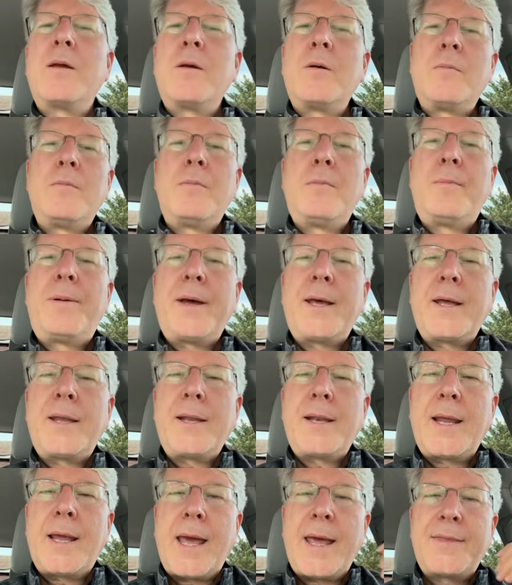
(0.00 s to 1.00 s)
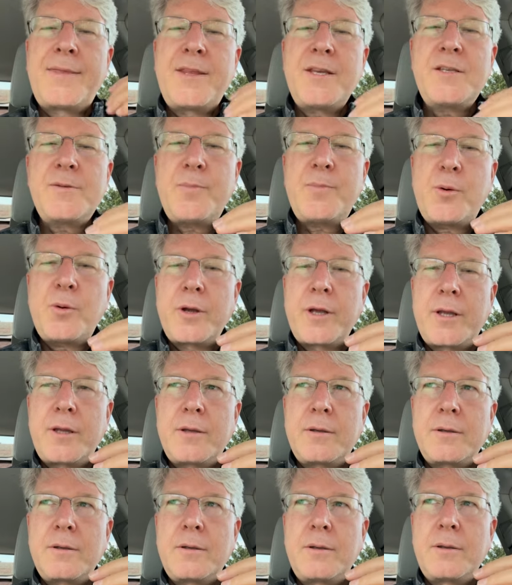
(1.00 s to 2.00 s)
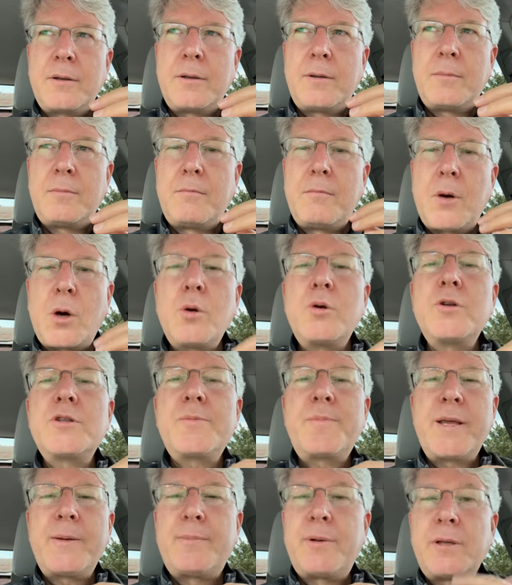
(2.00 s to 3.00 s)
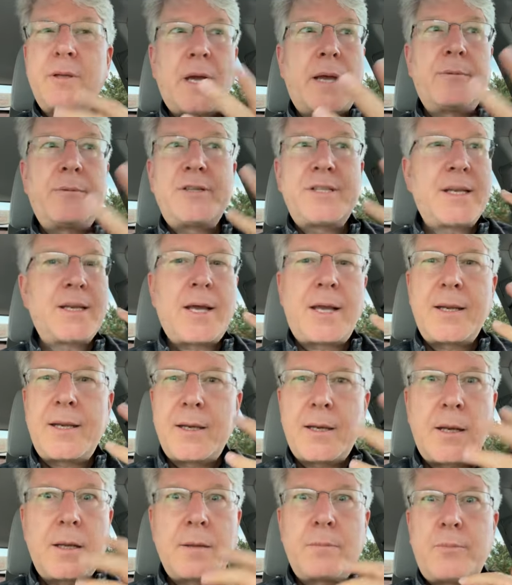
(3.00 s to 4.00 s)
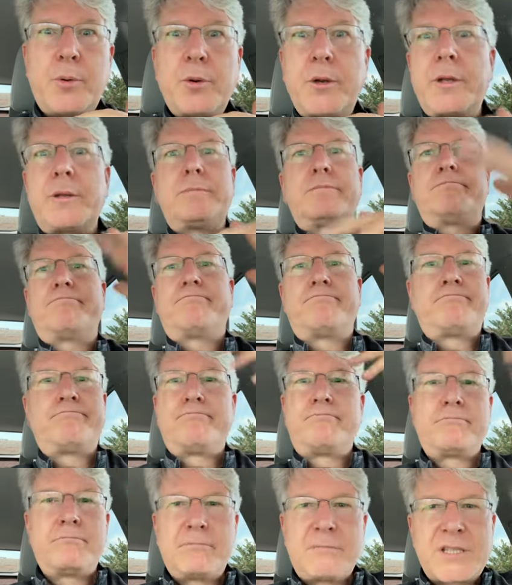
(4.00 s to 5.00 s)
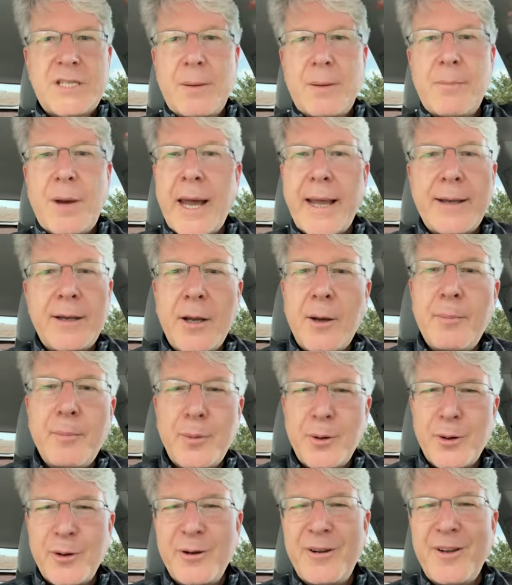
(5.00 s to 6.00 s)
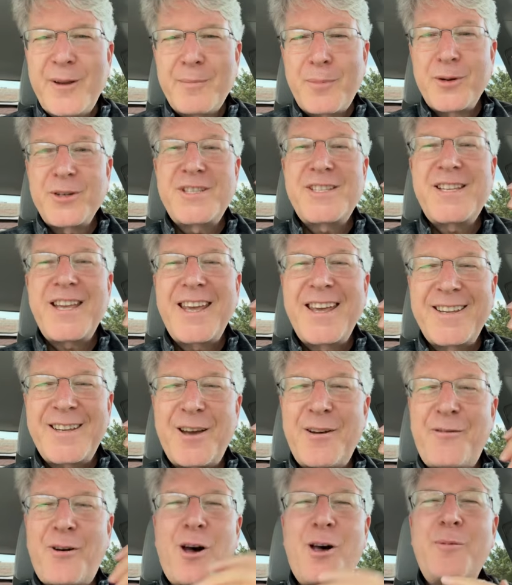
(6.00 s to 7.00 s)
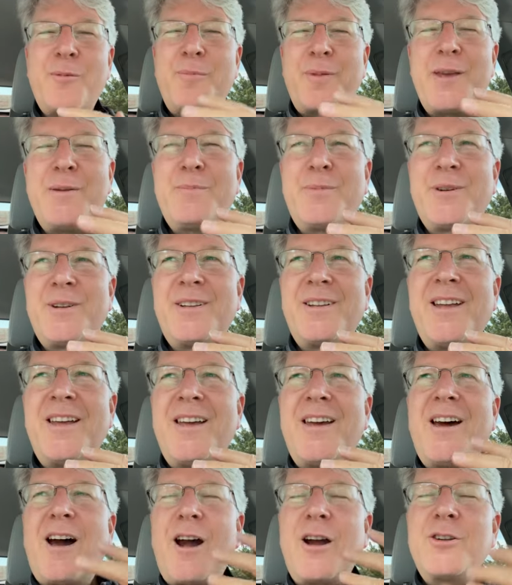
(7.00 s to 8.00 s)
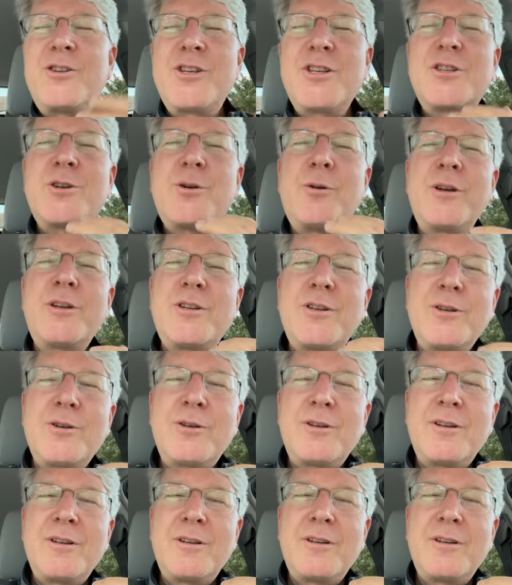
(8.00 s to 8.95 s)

But at this point, most people, I would say 99 some high number percent of all people are just going to